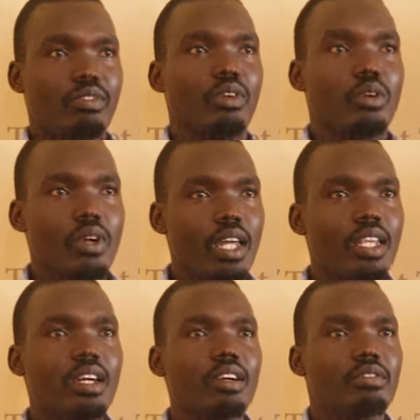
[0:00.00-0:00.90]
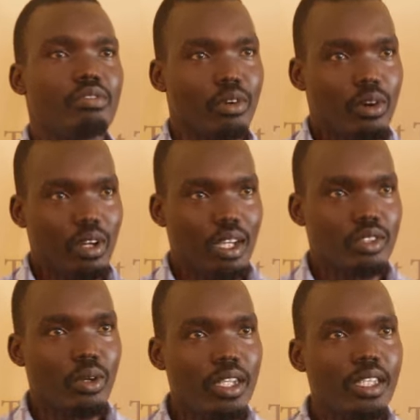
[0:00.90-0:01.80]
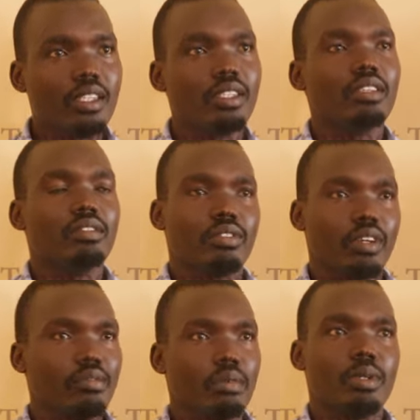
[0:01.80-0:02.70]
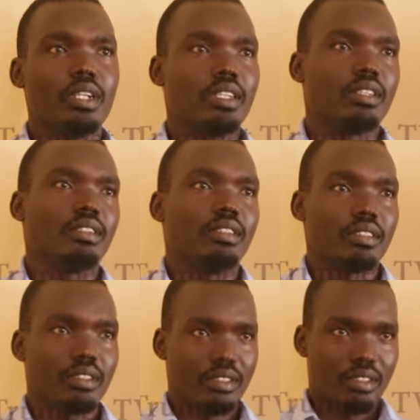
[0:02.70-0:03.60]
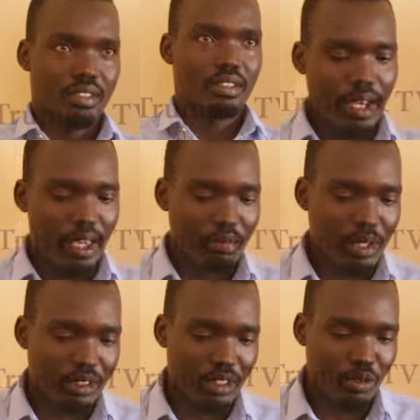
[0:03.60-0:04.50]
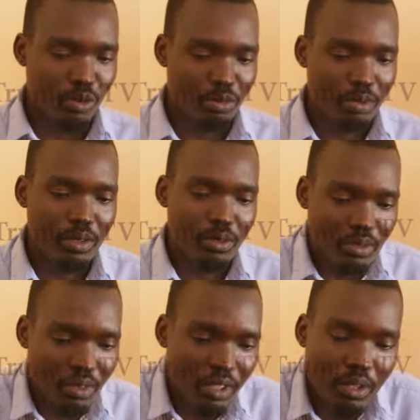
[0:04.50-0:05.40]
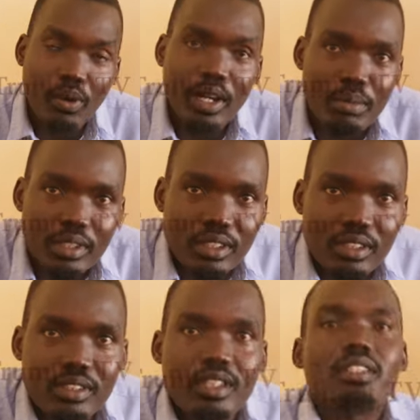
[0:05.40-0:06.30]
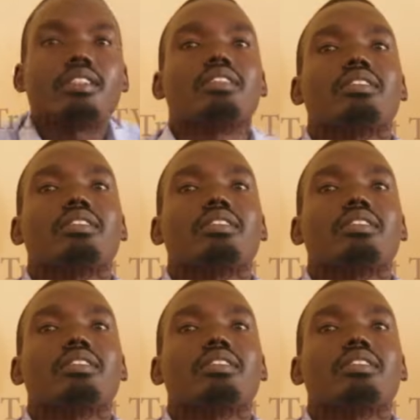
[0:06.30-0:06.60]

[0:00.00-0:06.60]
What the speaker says: For Uganda, for Acholi, for everywhere. My message would be, only one message, is that